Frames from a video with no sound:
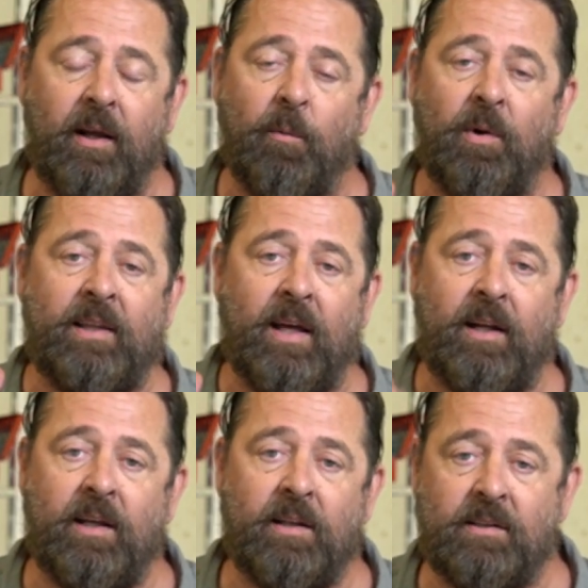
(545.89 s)
And what that
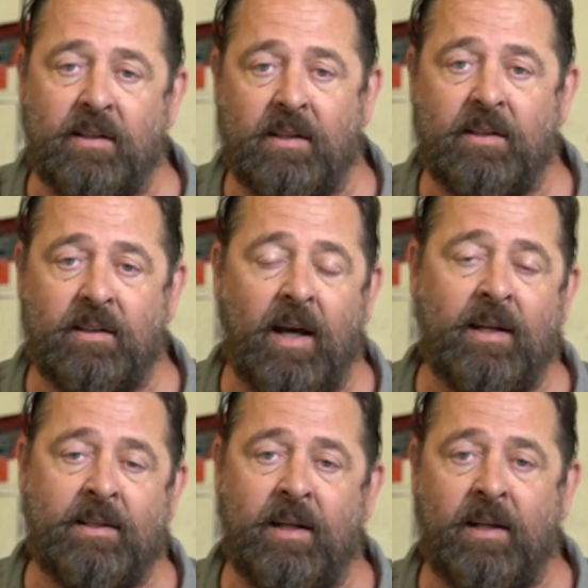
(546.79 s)
is I
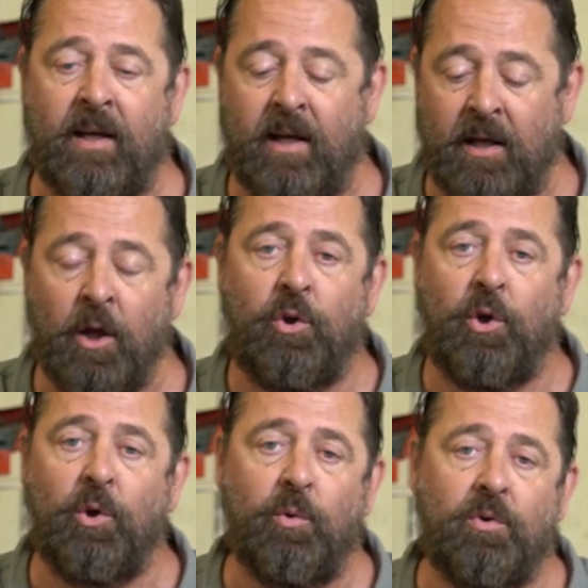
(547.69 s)
take a
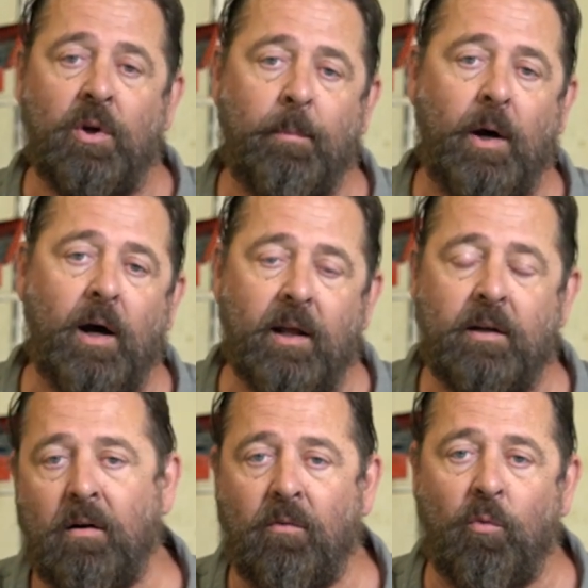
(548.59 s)
huge
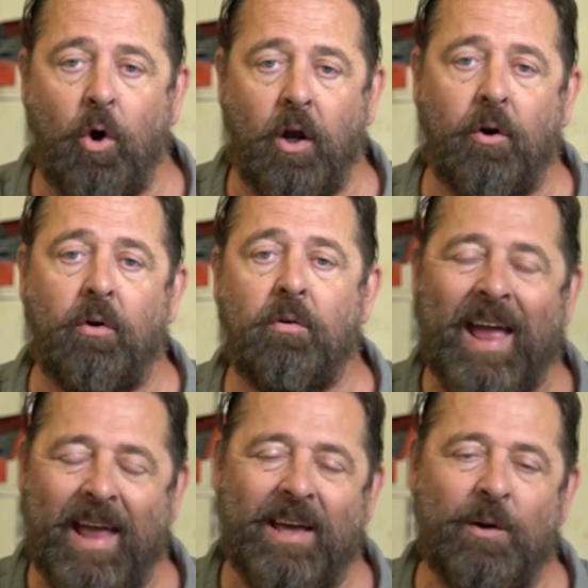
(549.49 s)
pot of water
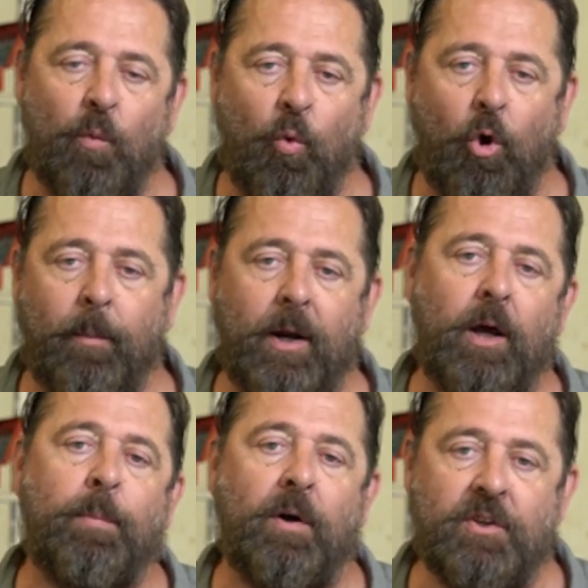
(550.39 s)
and warm it
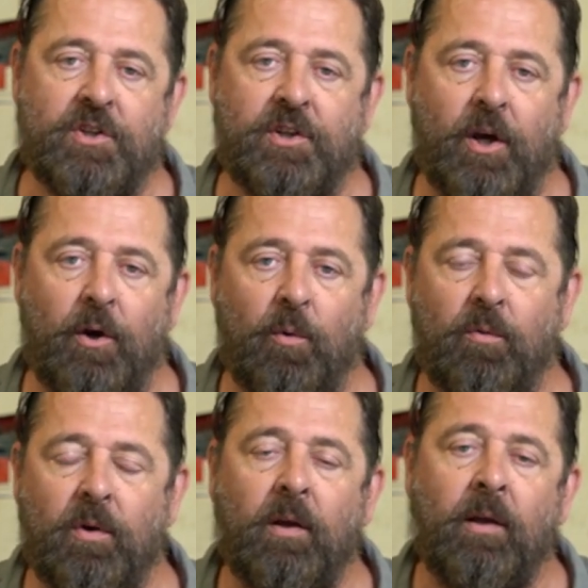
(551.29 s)
up on the stove.
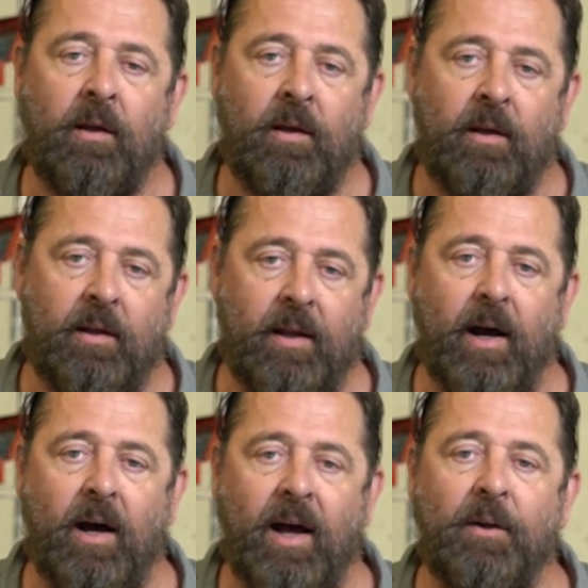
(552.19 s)

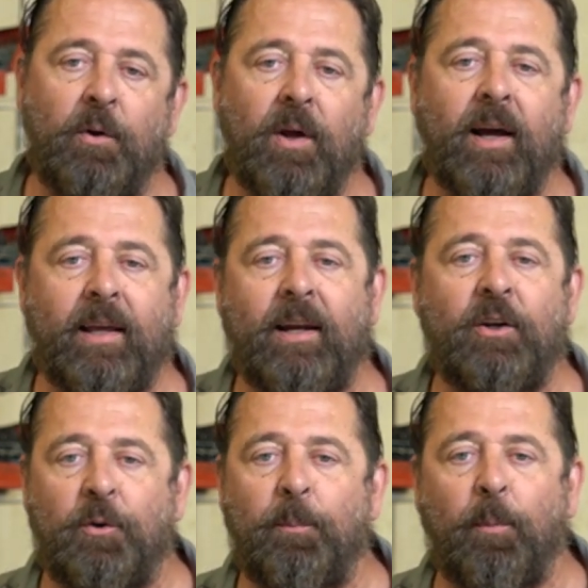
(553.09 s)
Now, I do not get
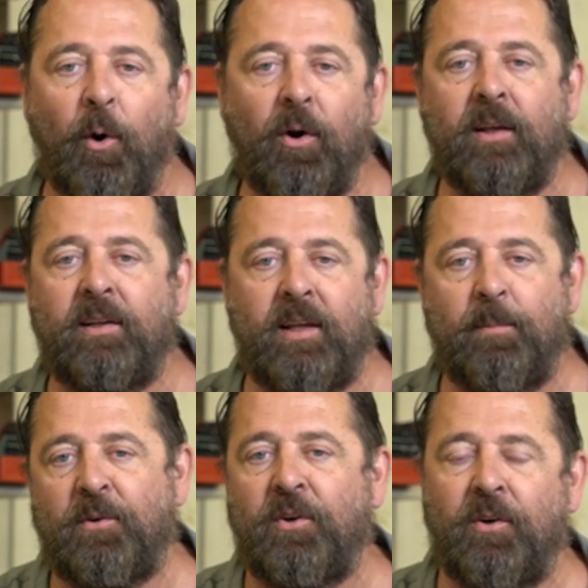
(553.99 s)
it to boiling
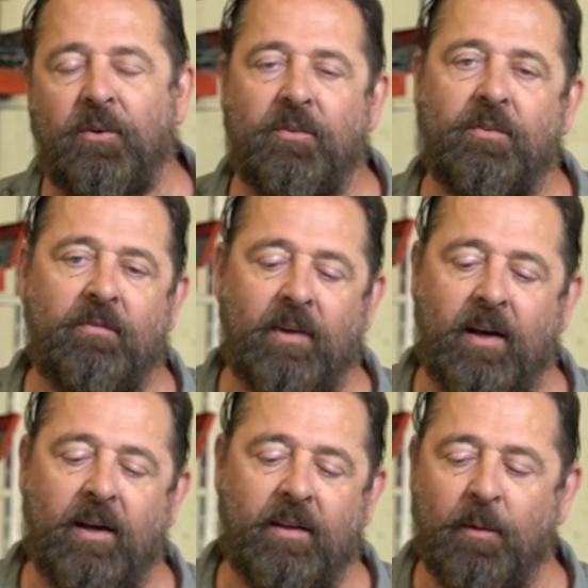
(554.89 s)
temperatures.
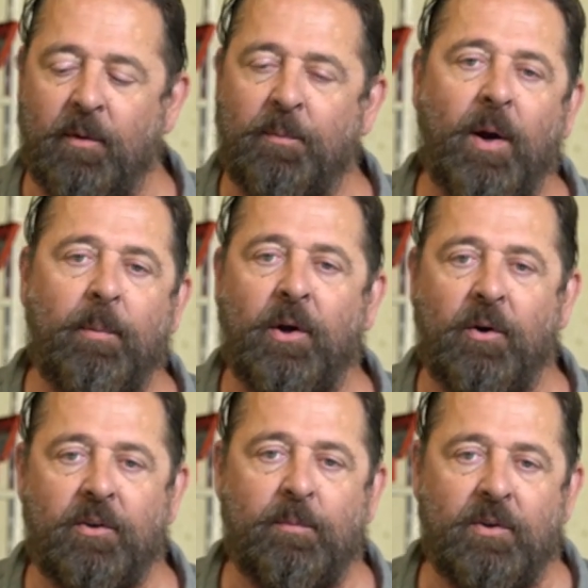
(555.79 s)
That would probably
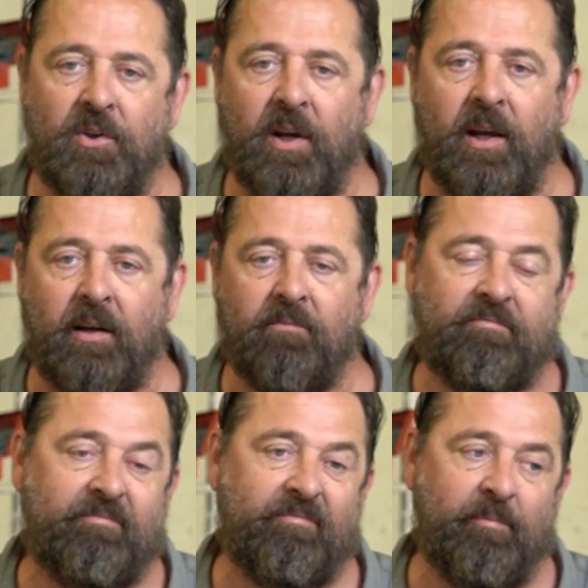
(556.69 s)
hurt the machine.
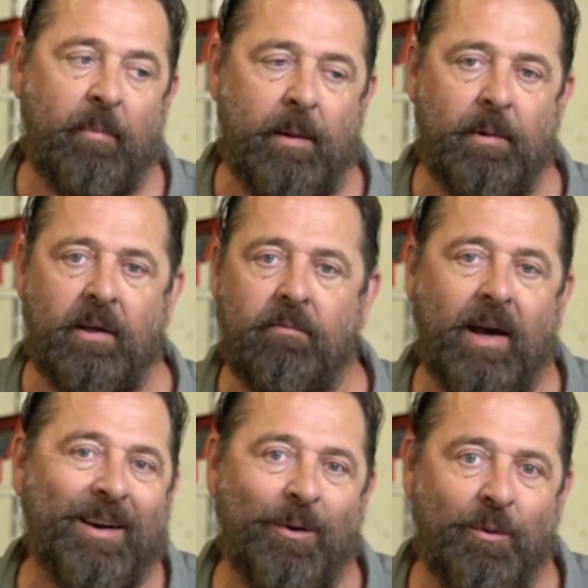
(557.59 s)
Maybe.
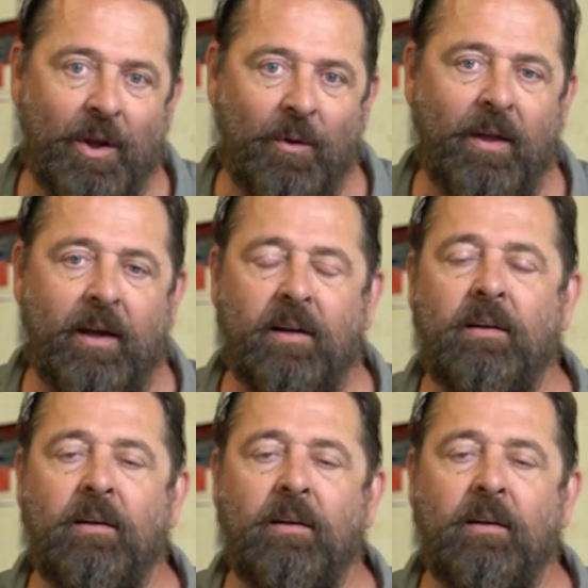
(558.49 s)
I don't know that.